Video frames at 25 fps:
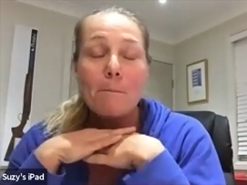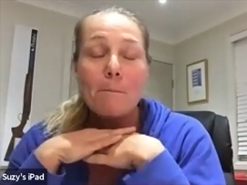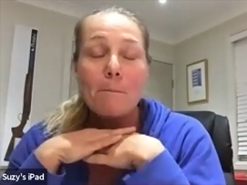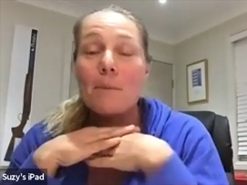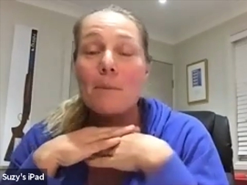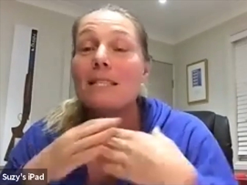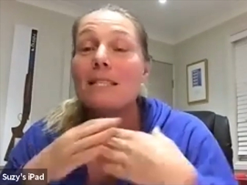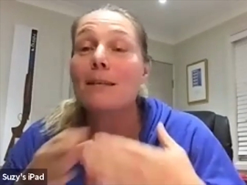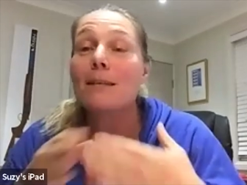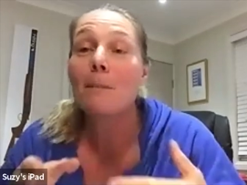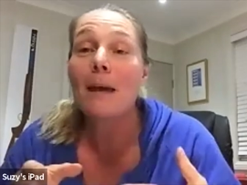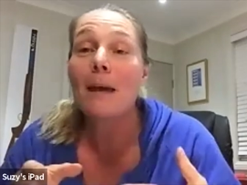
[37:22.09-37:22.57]

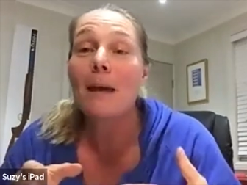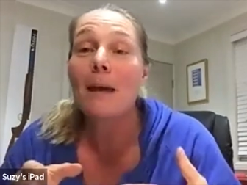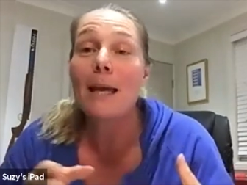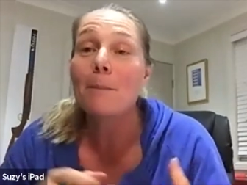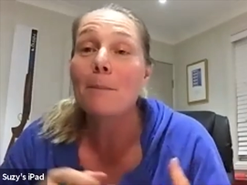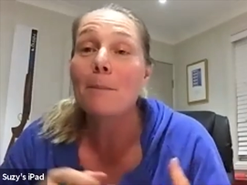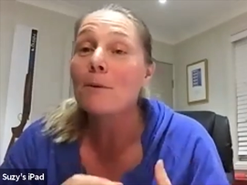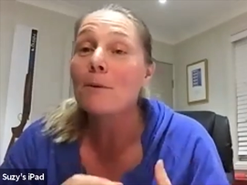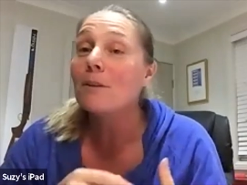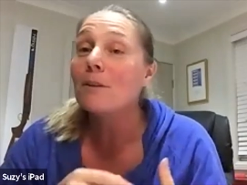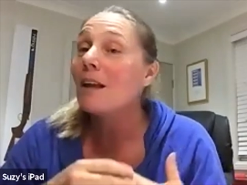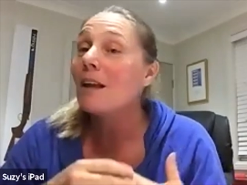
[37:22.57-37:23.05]
Busy
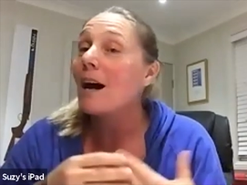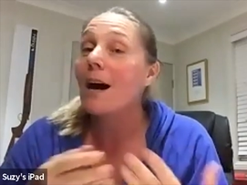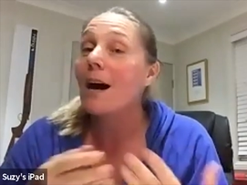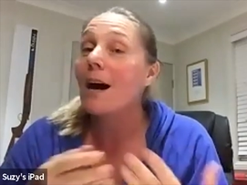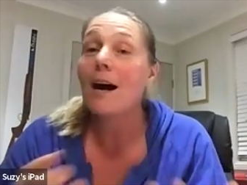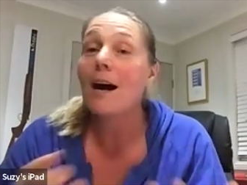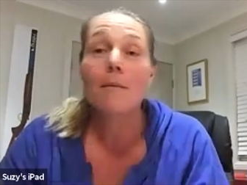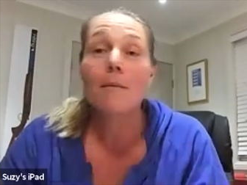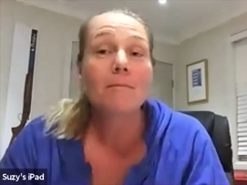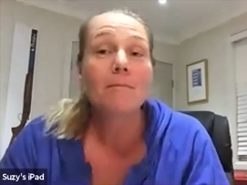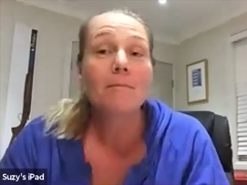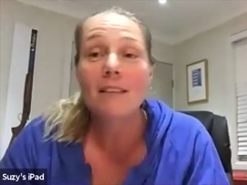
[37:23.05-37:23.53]
people
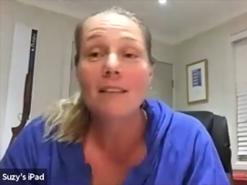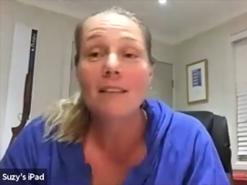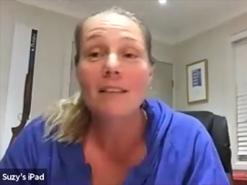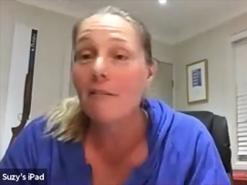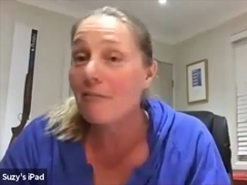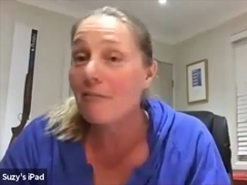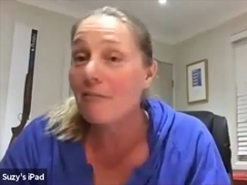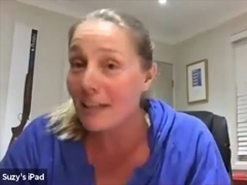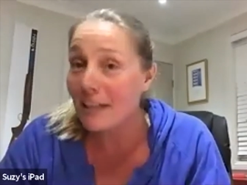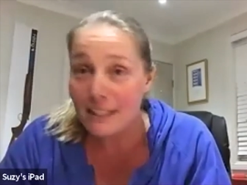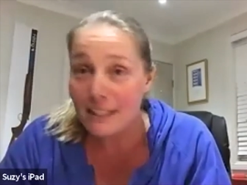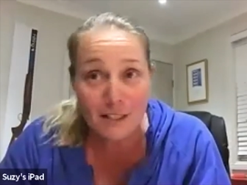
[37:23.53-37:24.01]
are
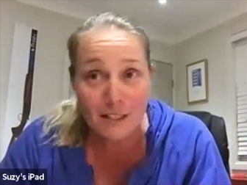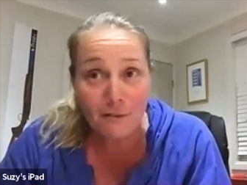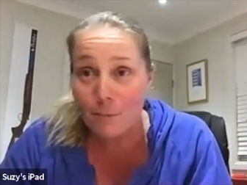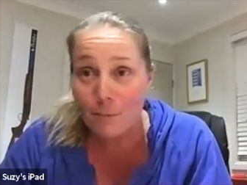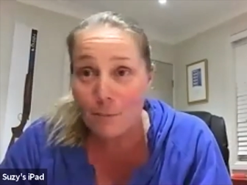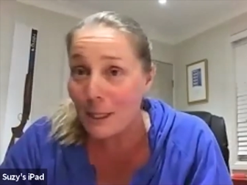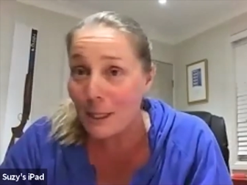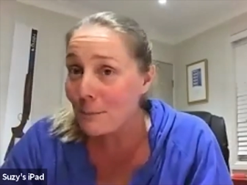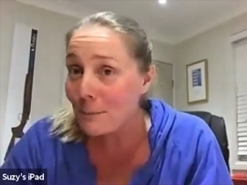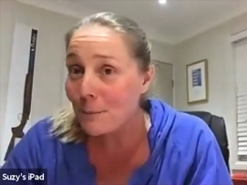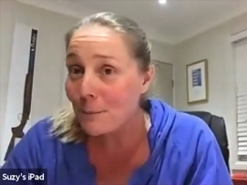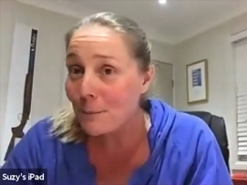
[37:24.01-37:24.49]
effective
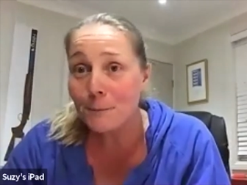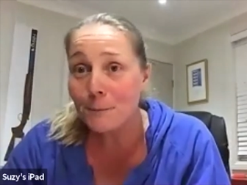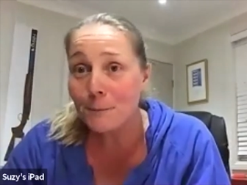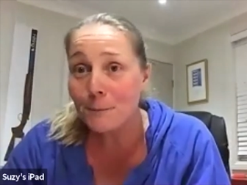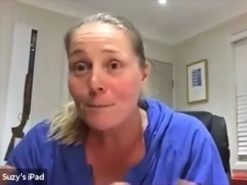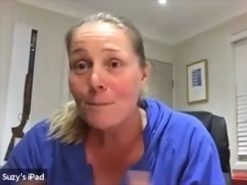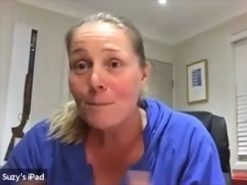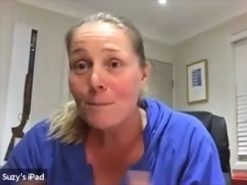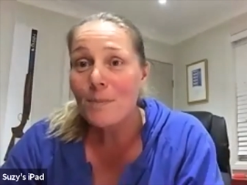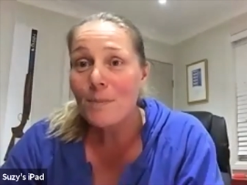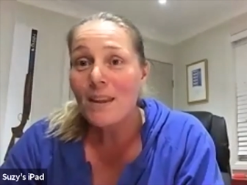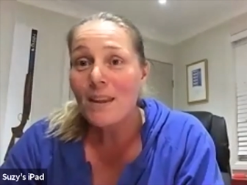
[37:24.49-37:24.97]

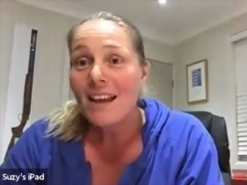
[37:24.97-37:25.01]
people.